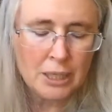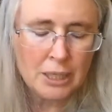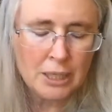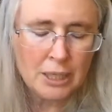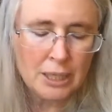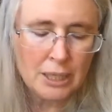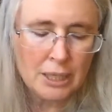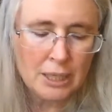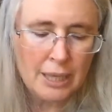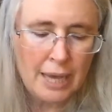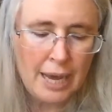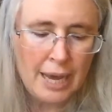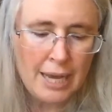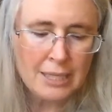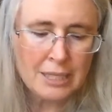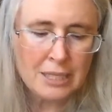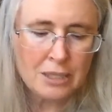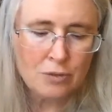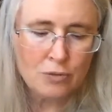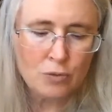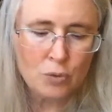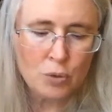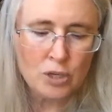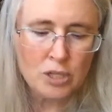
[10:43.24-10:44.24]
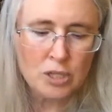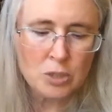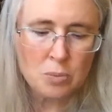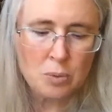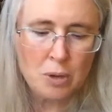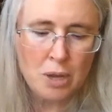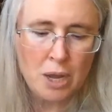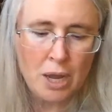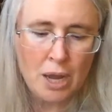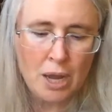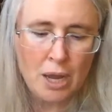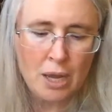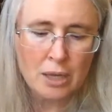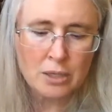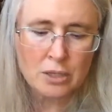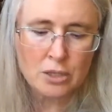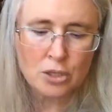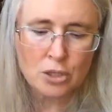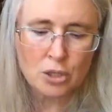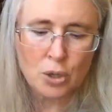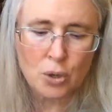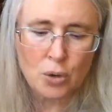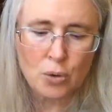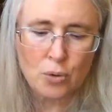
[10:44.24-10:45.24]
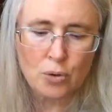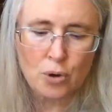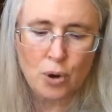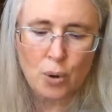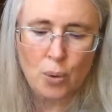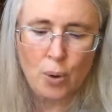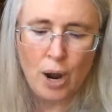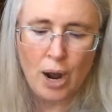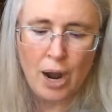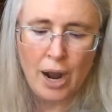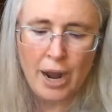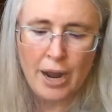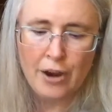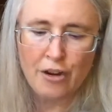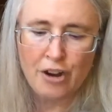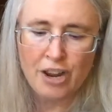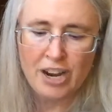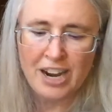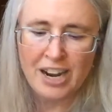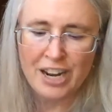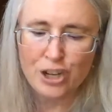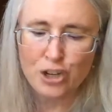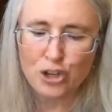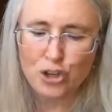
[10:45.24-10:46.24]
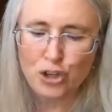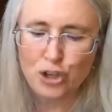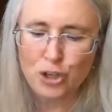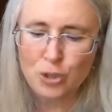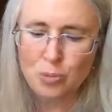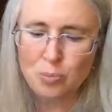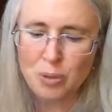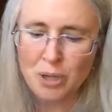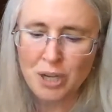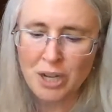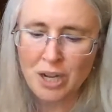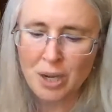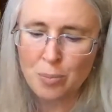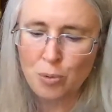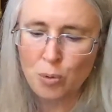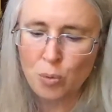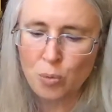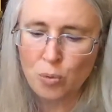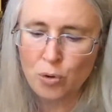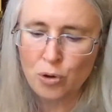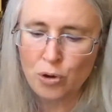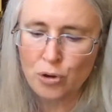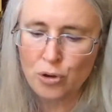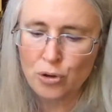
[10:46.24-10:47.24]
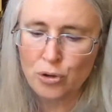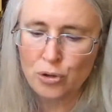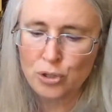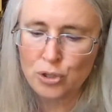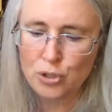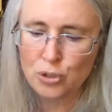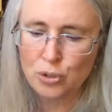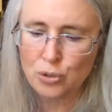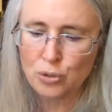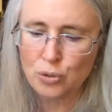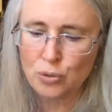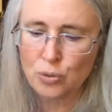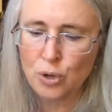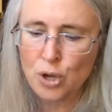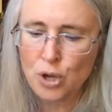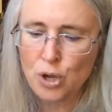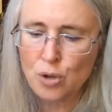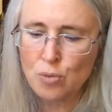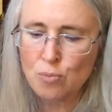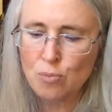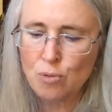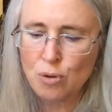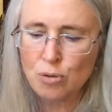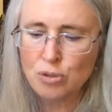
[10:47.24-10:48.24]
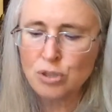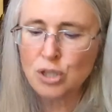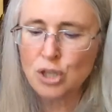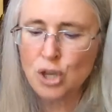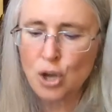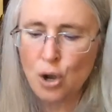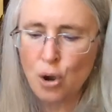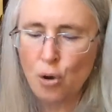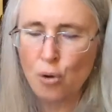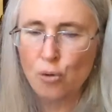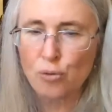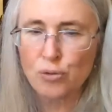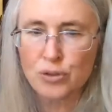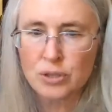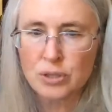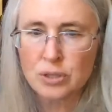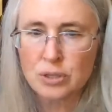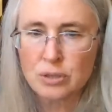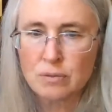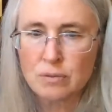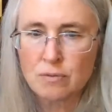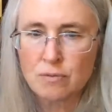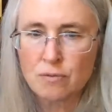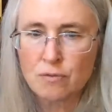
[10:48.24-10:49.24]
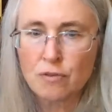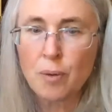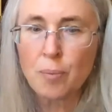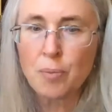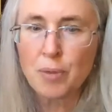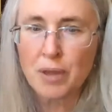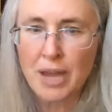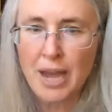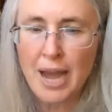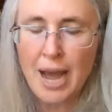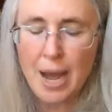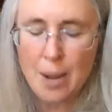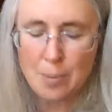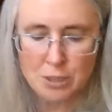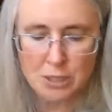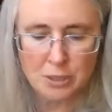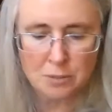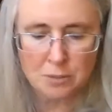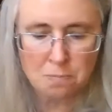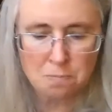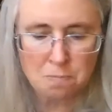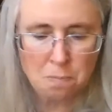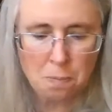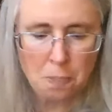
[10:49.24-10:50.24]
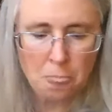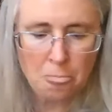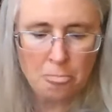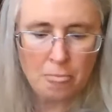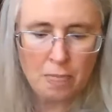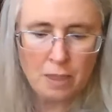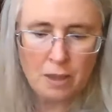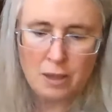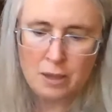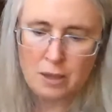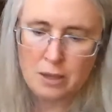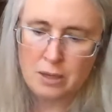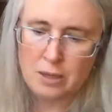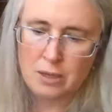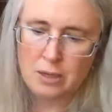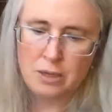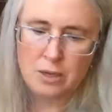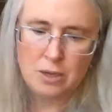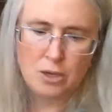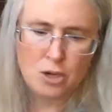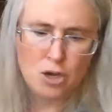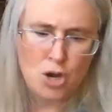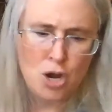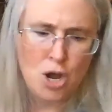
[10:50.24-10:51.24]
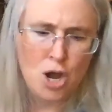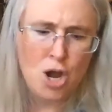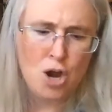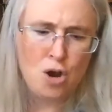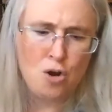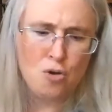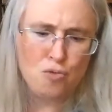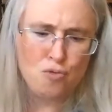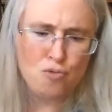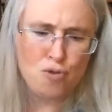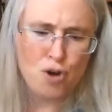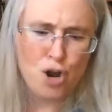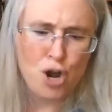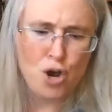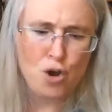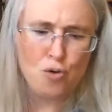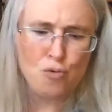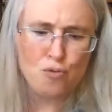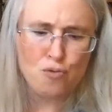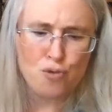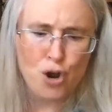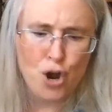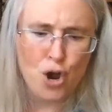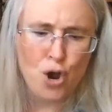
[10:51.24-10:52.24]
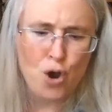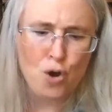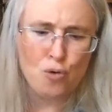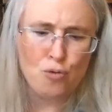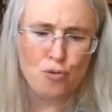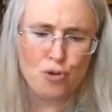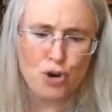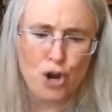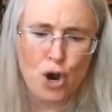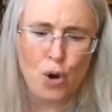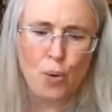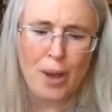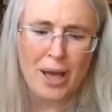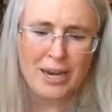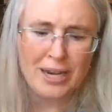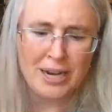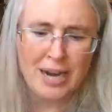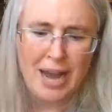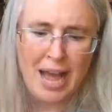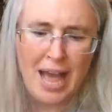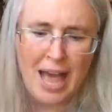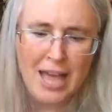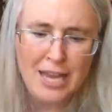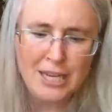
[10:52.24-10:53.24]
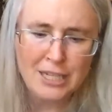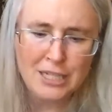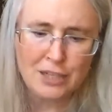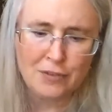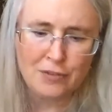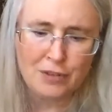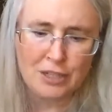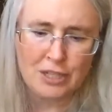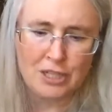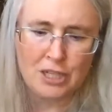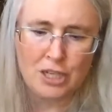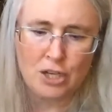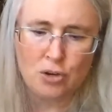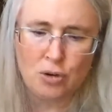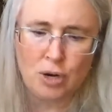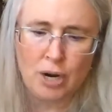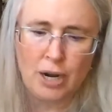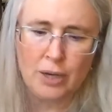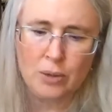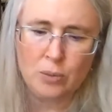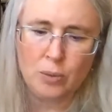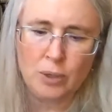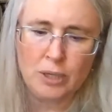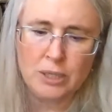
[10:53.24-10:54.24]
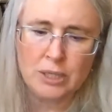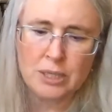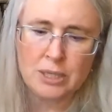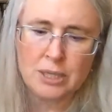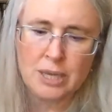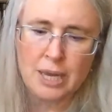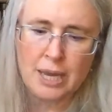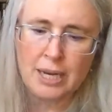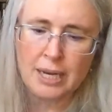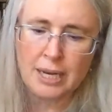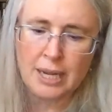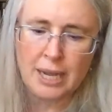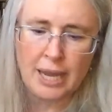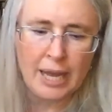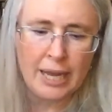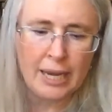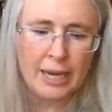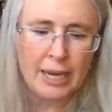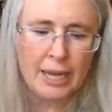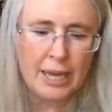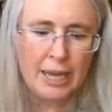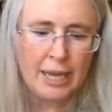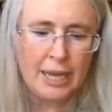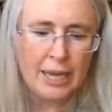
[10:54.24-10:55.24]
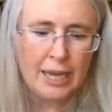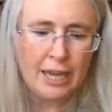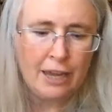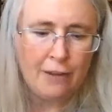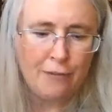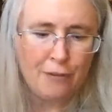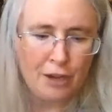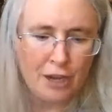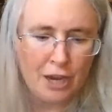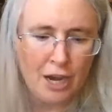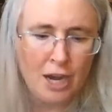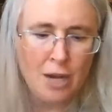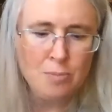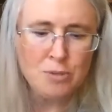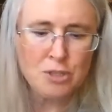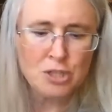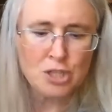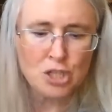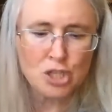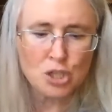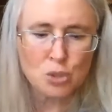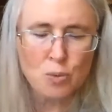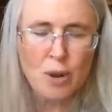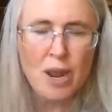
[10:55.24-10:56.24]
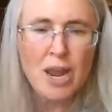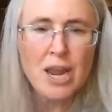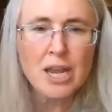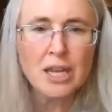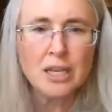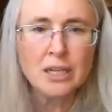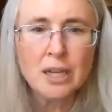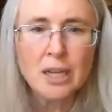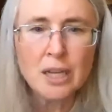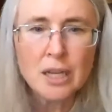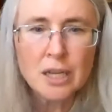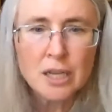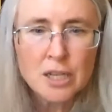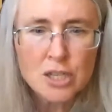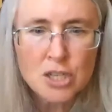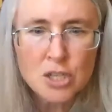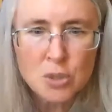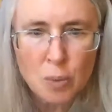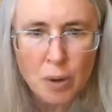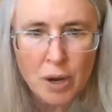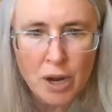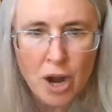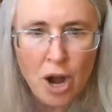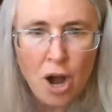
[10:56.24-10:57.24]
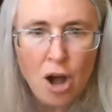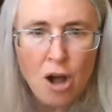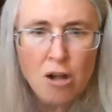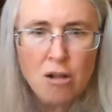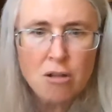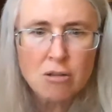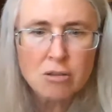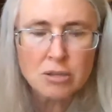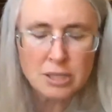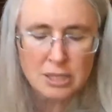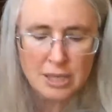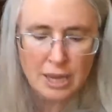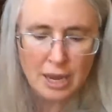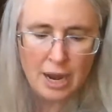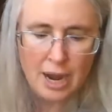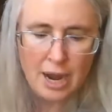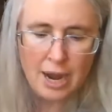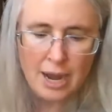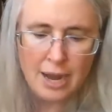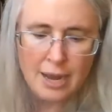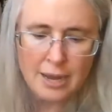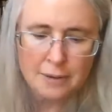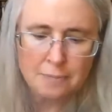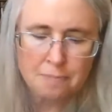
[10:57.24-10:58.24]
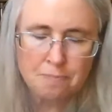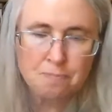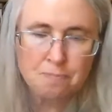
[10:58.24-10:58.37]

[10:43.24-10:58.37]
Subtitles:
at last the voice began to grow higher, and I could pick up a word or two, mostly oaths, from the captain. No, no, no, no, and an end of it, he cried once, and again. If it comes to swinging, swing all, say I.